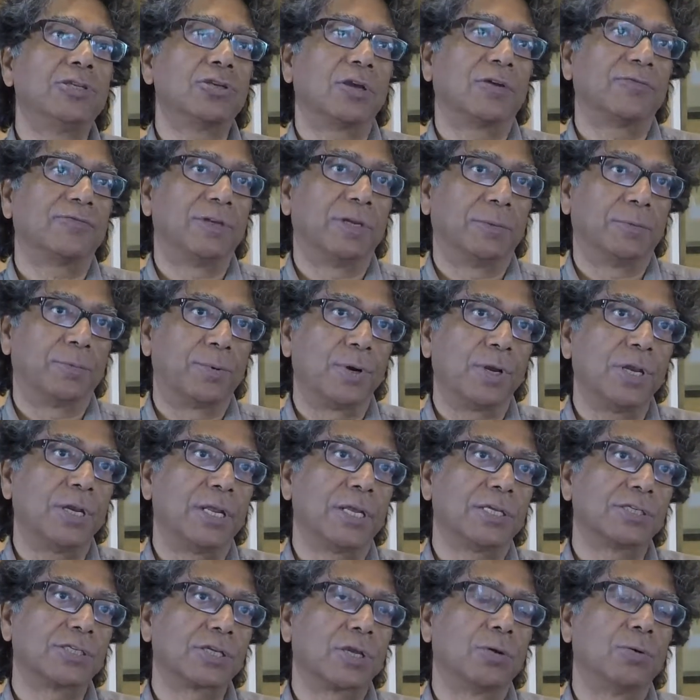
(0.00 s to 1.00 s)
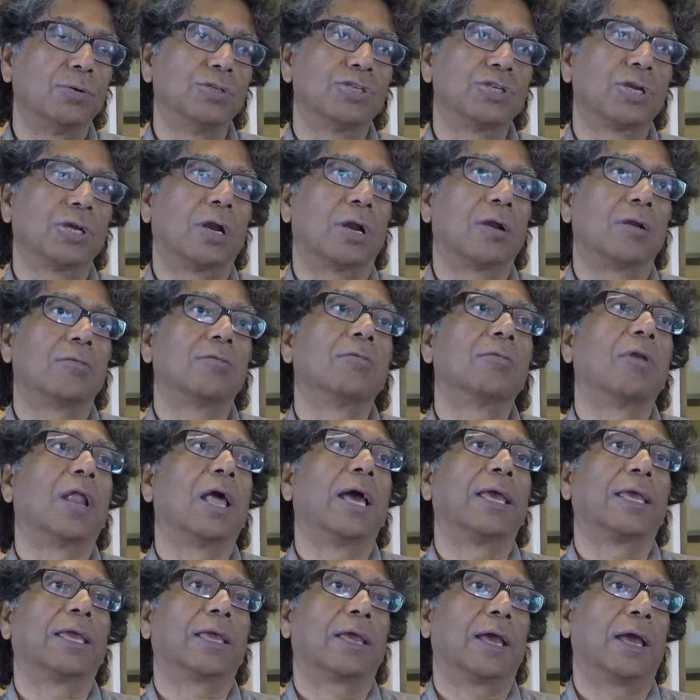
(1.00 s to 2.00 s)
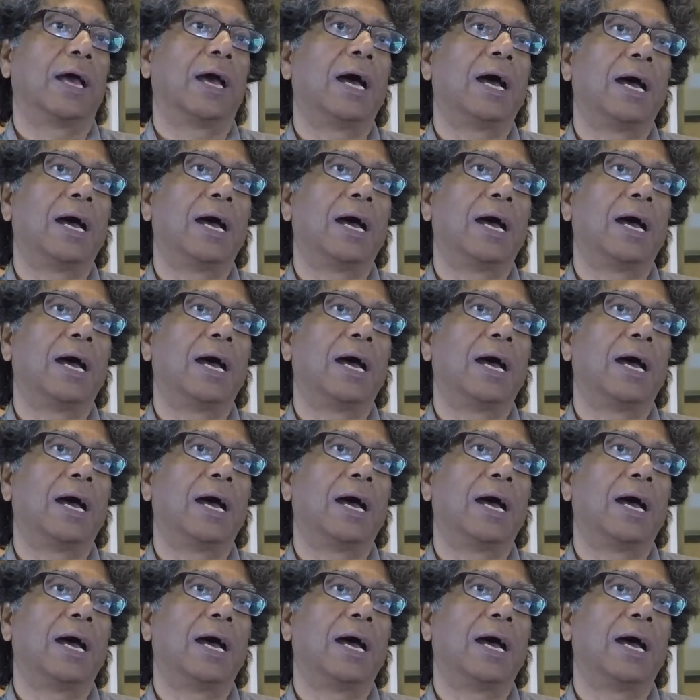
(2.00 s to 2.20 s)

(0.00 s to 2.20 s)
of debris disk, which are like